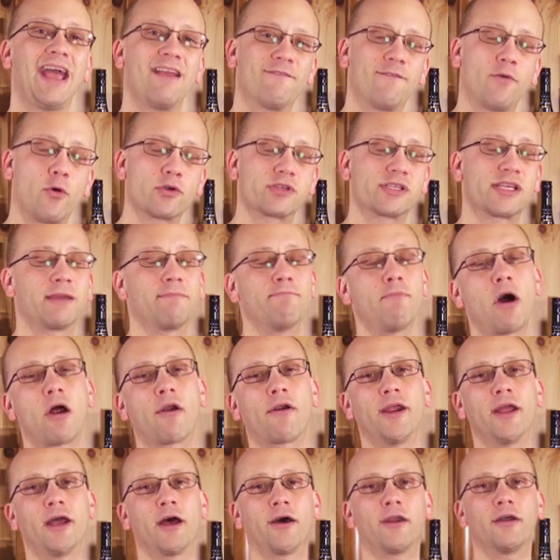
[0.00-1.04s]
and folks like
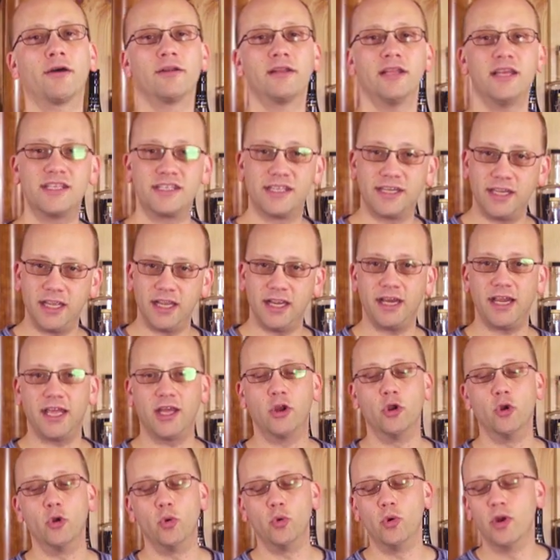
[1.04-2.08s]
Mariano Licudine,
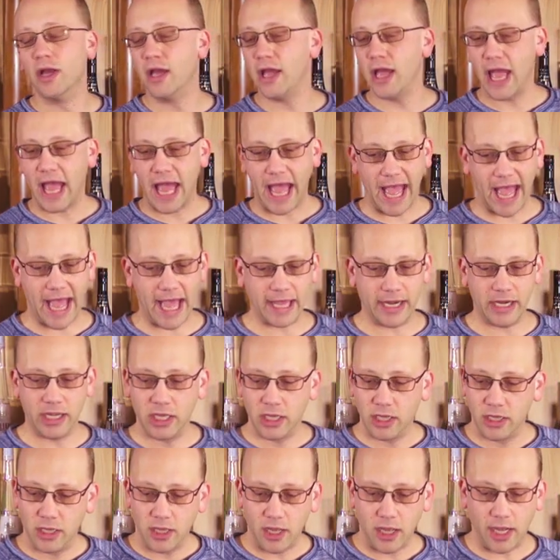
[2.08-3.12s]
who had
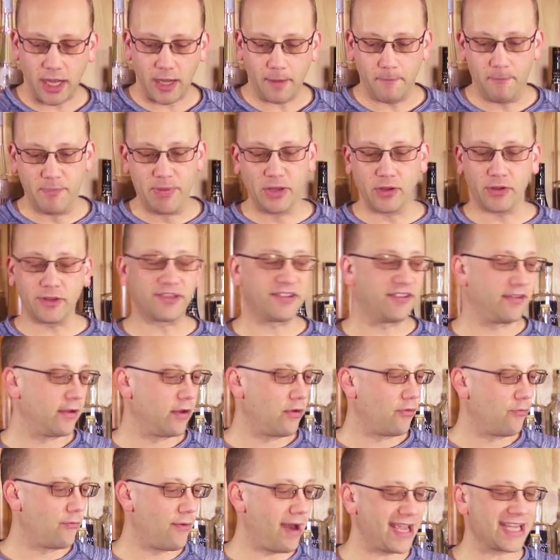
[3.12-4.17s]
uh, built
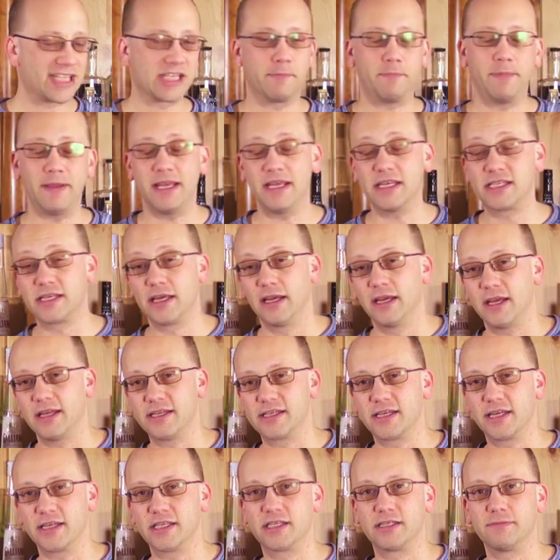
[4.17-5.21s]
recipes, and
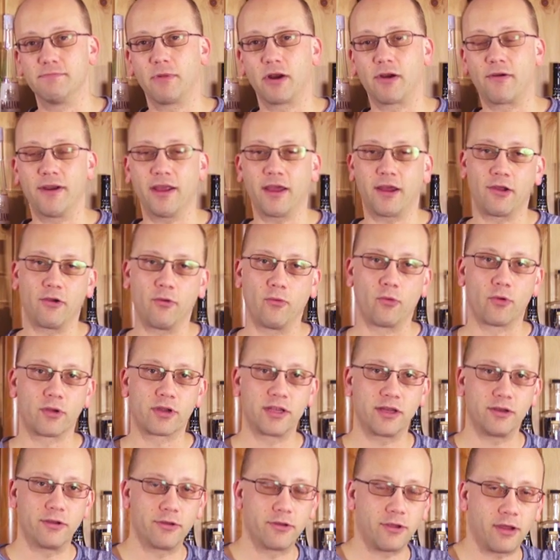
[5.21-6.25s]
since Mariano worked
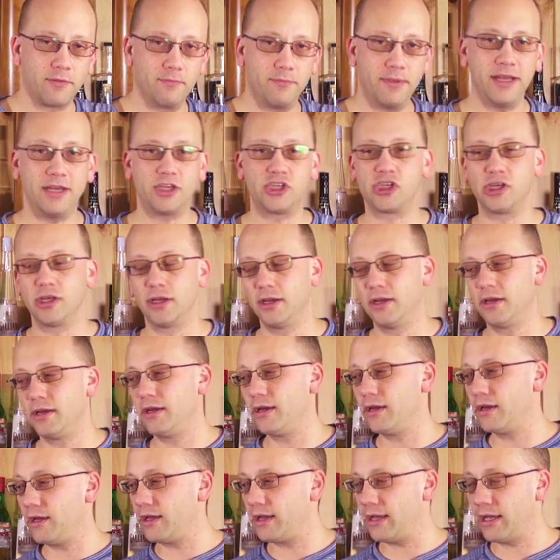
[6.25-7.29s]
under Don Beach,
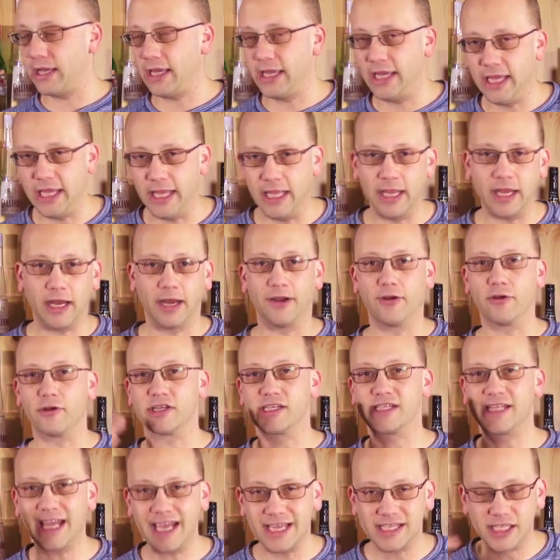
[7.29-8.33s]
he
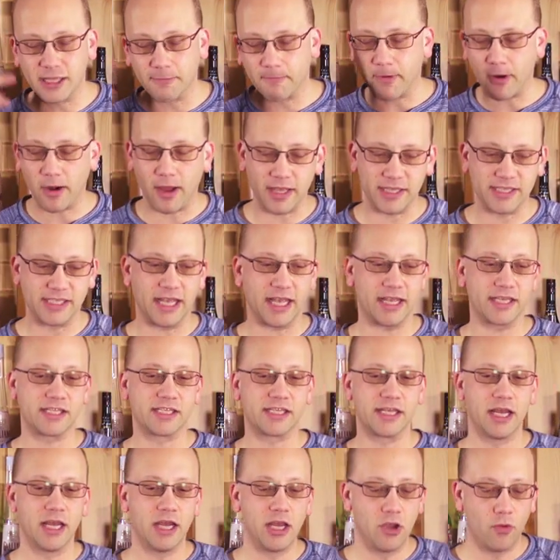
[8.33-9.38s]
understands the
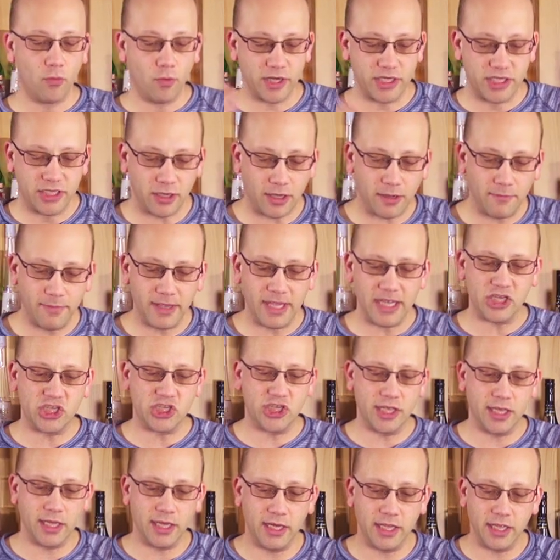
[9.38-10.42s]
process. What Don Beach
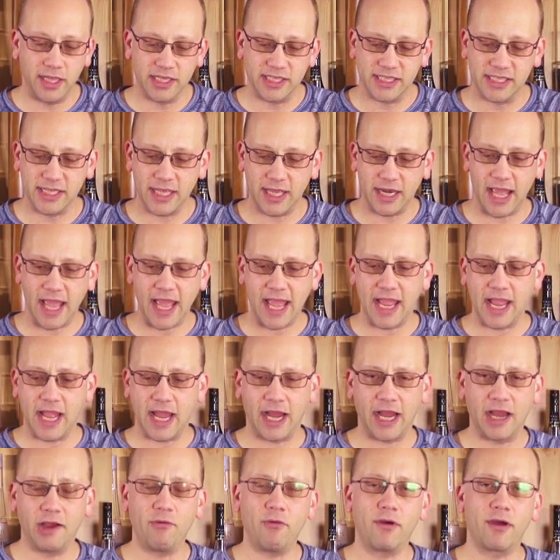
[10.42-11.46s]
did is said, hey,
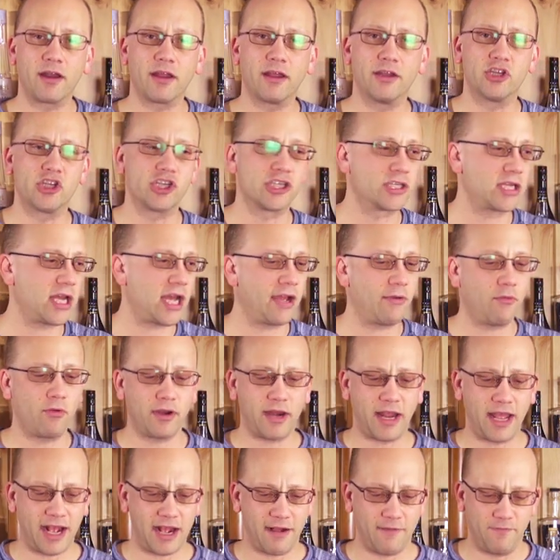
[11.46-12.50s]
I want to just, I
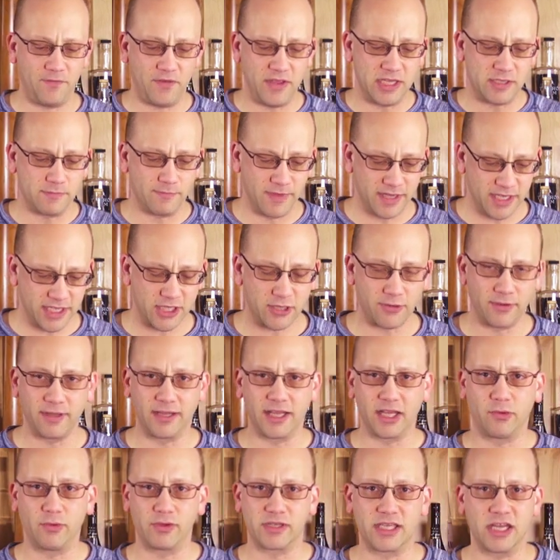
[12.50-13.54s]
want to have these mystery
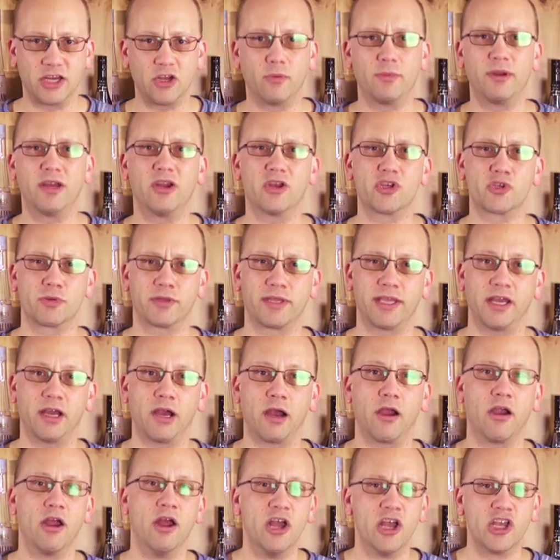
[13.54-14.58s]
liquids that nobody knows what they
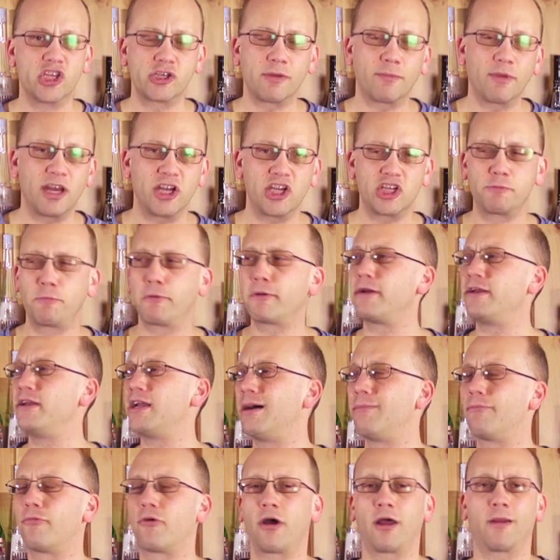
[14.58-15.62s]
are. So I'm going to just put a
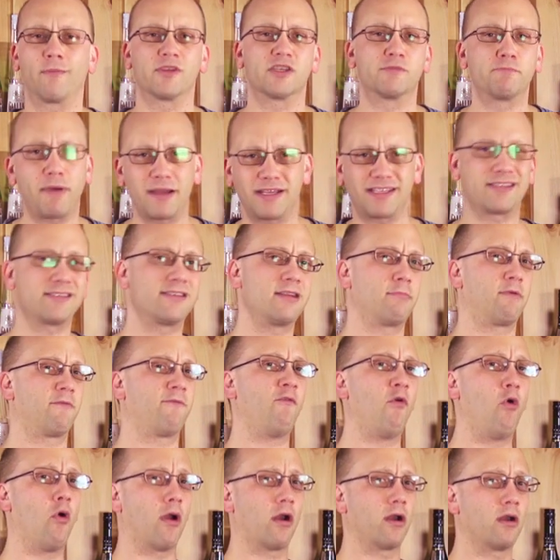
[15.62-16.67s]
number on them. Spices number
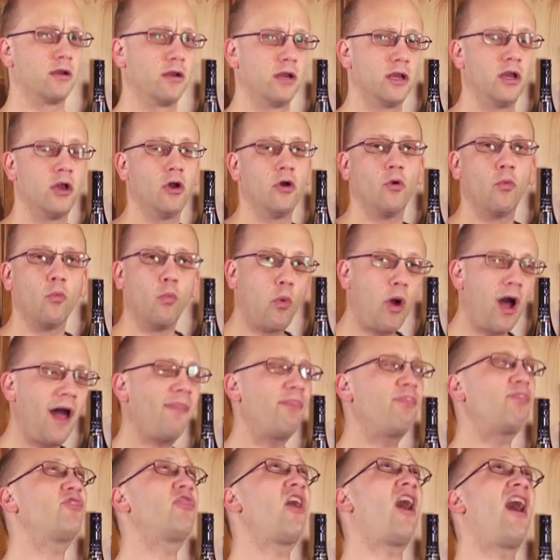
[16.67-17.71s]
four.
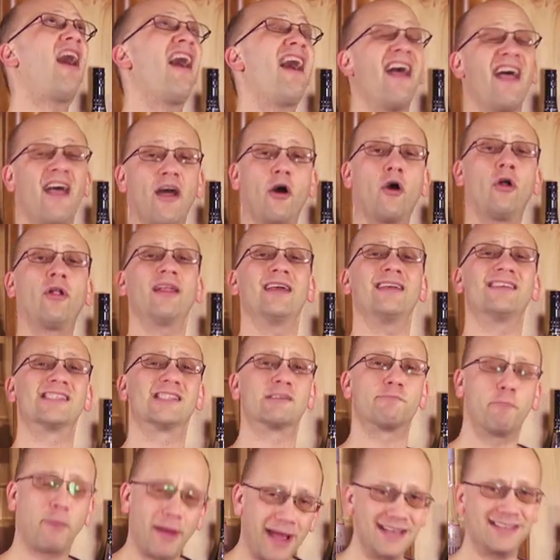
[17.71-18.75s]
What the hell is
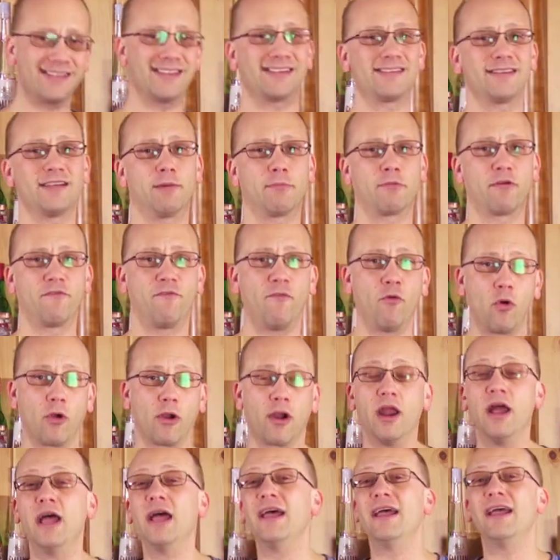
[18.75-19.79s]
spices number
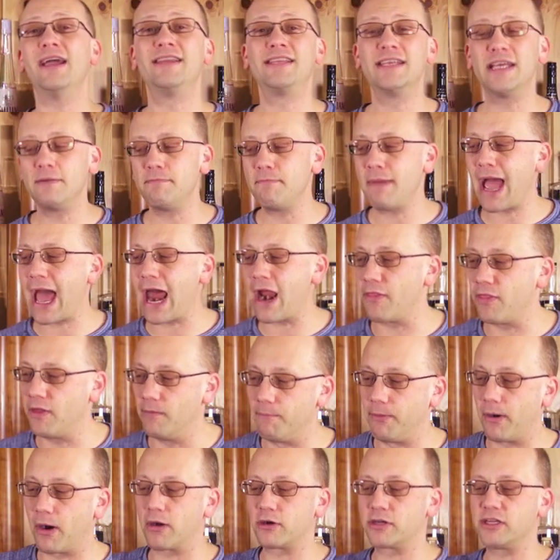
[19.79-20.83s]
four? It didn't matter. The
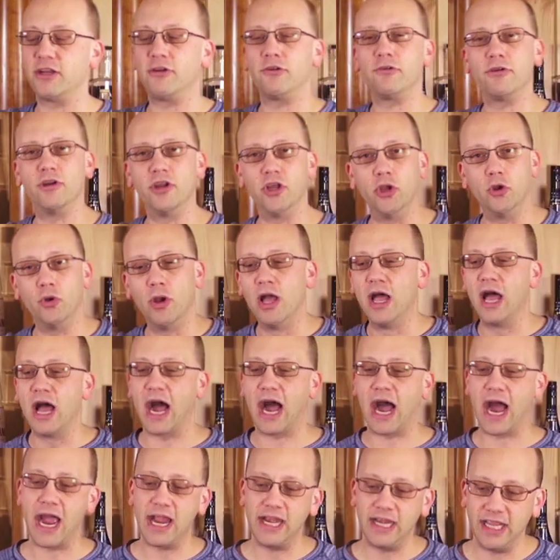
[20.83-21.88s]
bartender knew
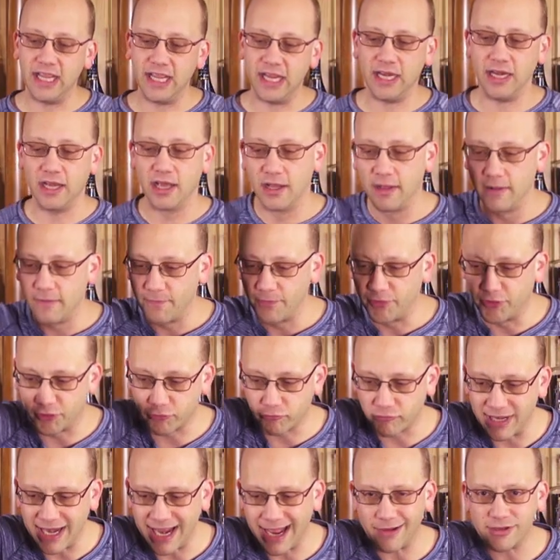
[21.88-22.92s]
I need
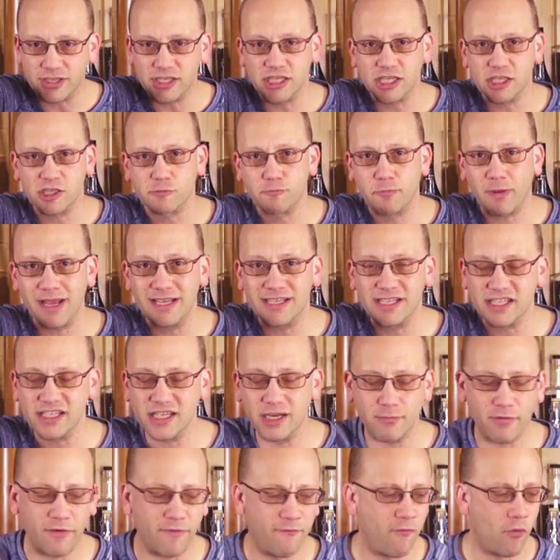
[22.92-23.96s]
three ounces of spices
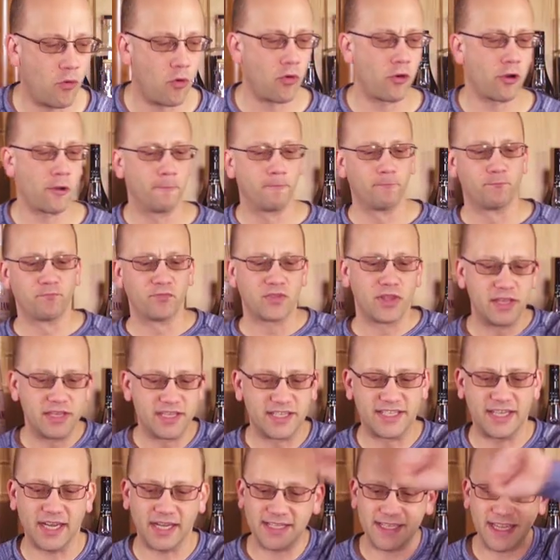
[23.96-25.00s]
number four,
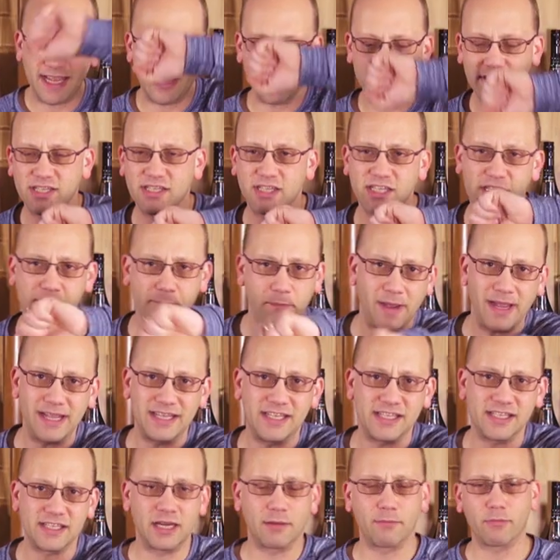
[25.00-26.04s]
six ounces of
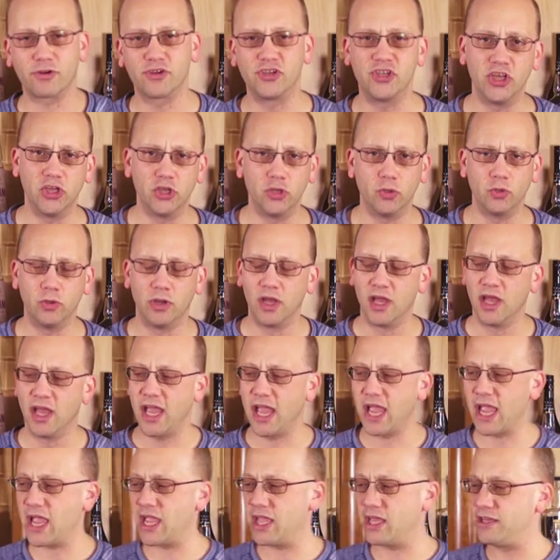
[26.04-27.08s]
spices number two,
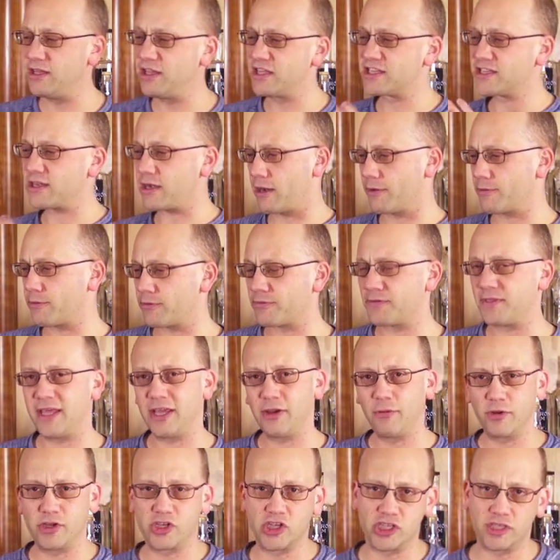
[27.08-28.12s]
and this other
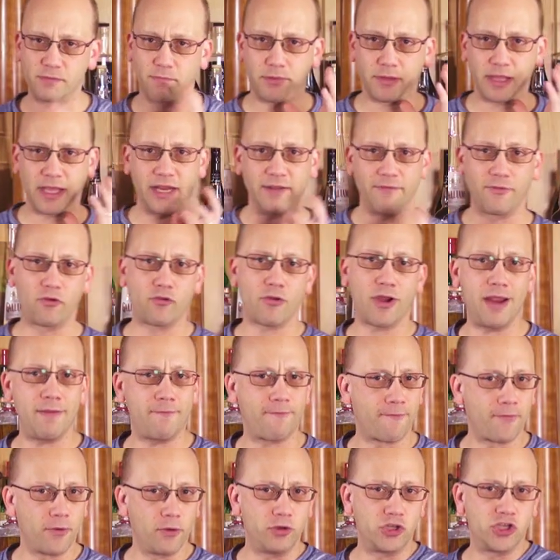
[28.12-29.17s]
thing, which is a blend of
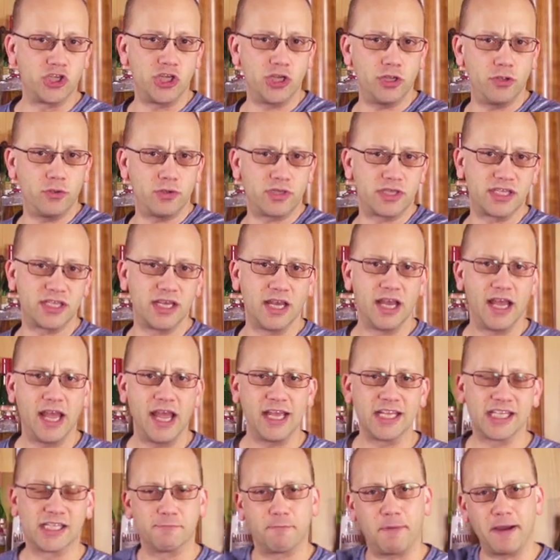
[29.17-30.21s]
grapefruit juice
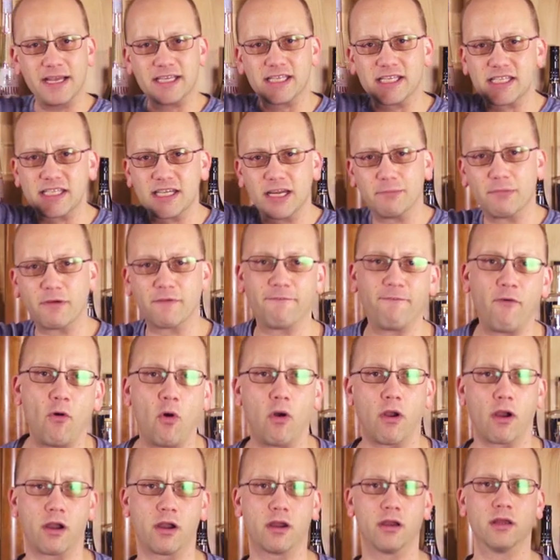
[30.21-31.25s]
and spices number
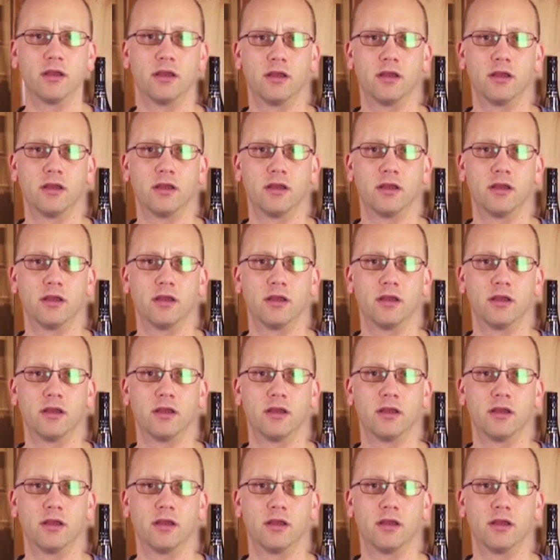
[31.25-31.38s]
four.